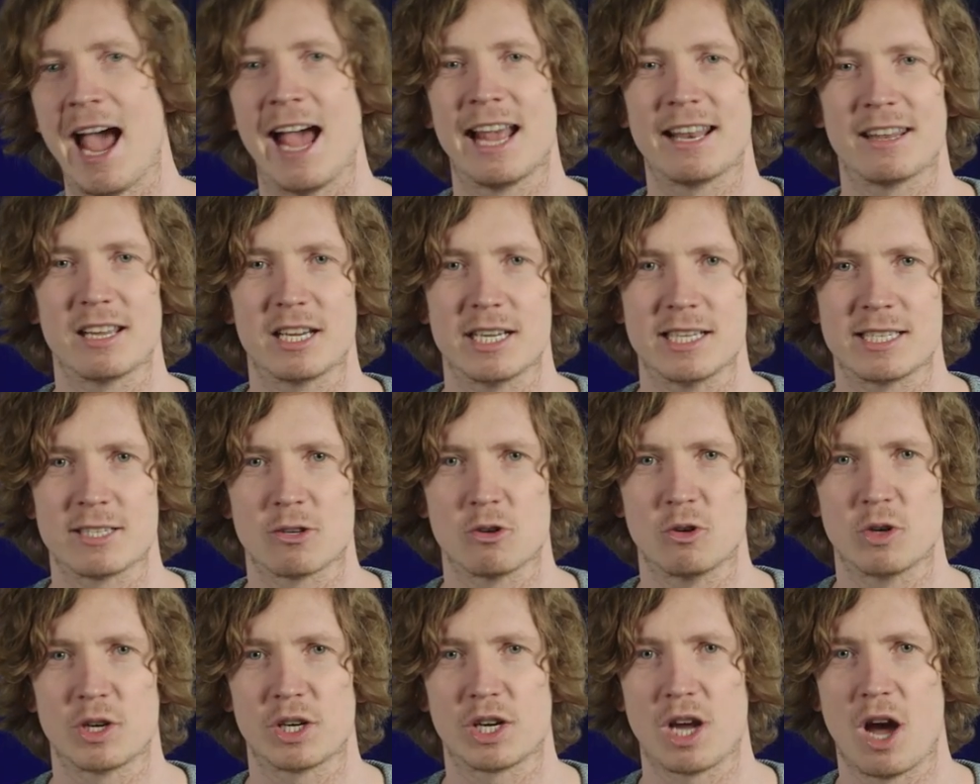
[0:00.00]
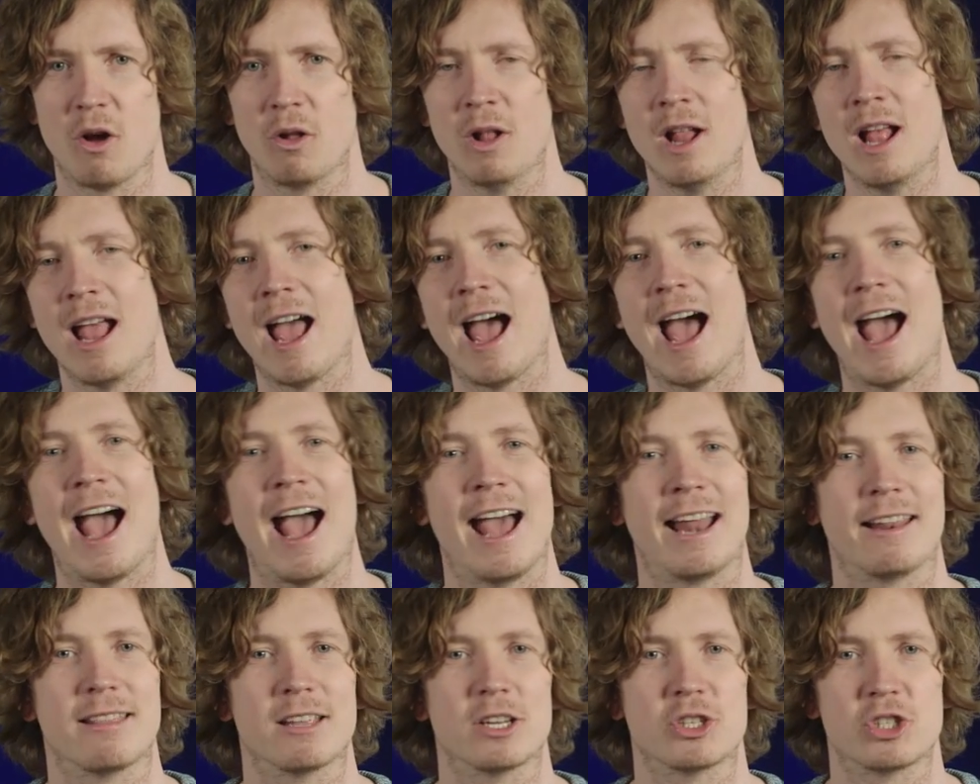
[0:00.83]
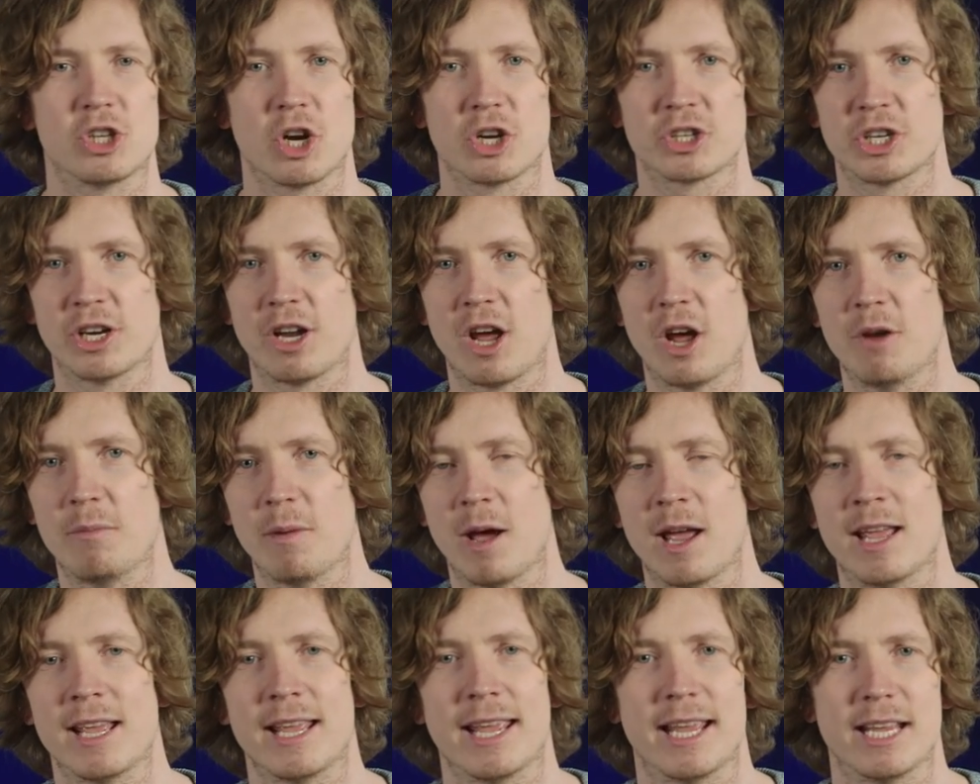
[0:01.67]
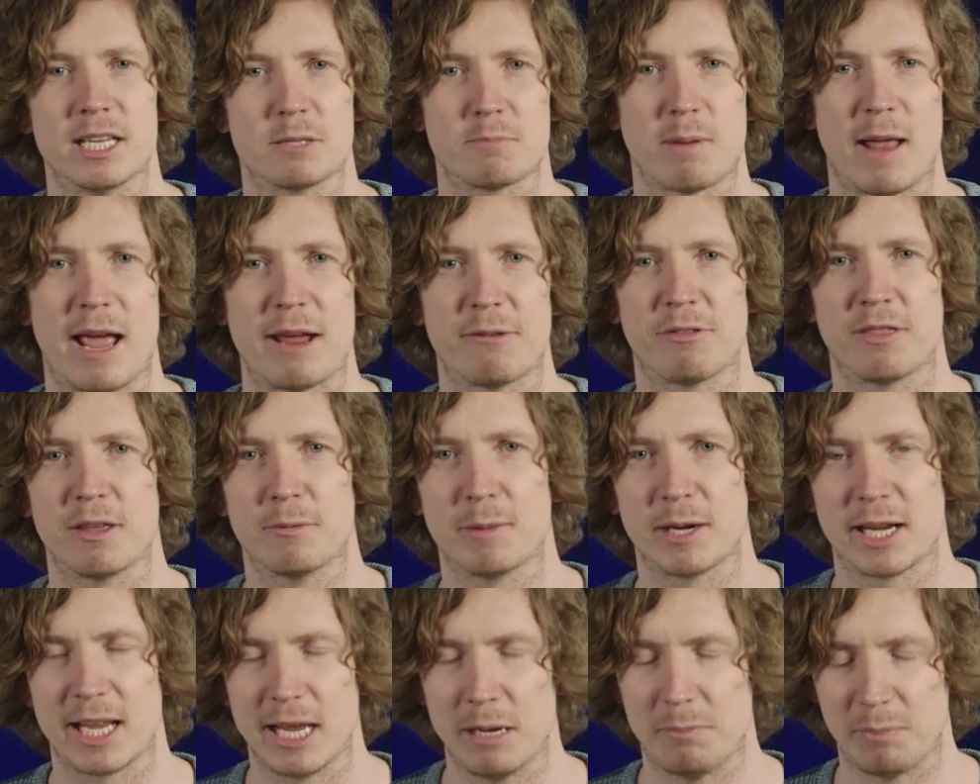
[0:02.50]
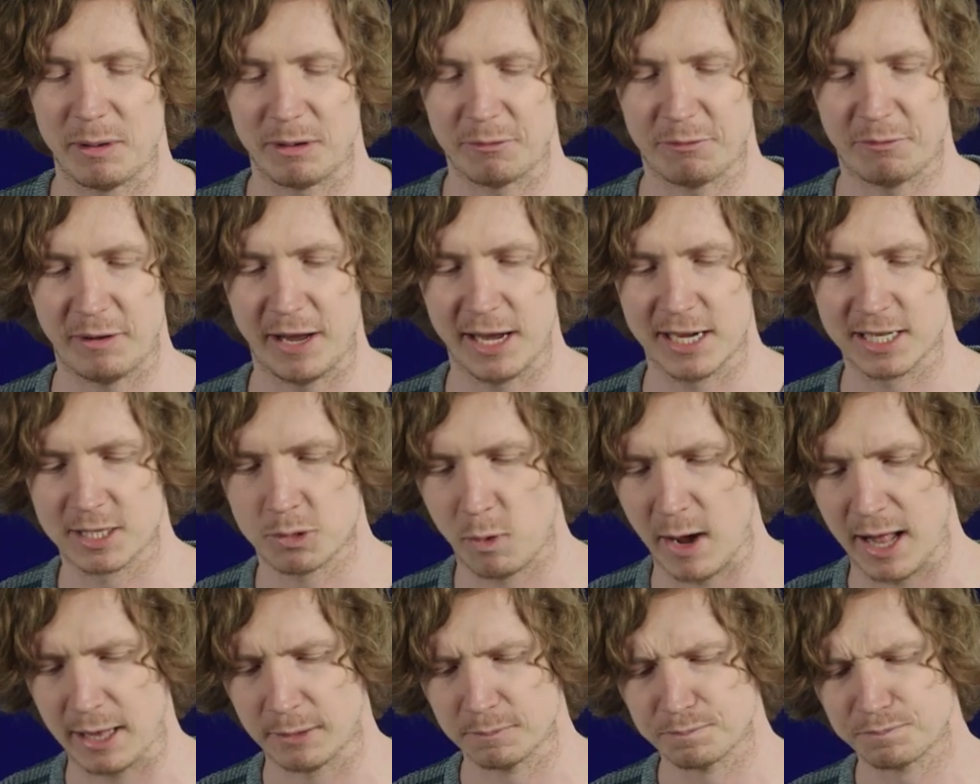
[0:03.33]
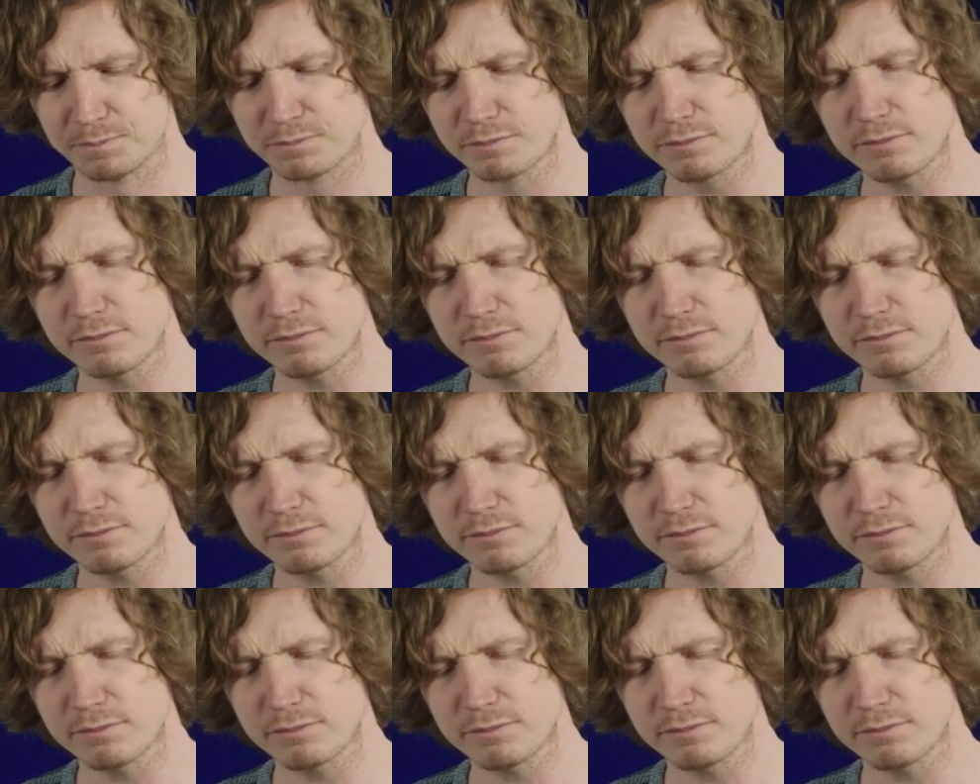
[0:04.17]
and that he scored a goal, and that Josh and Onomah is playing for them and keeping fit as well.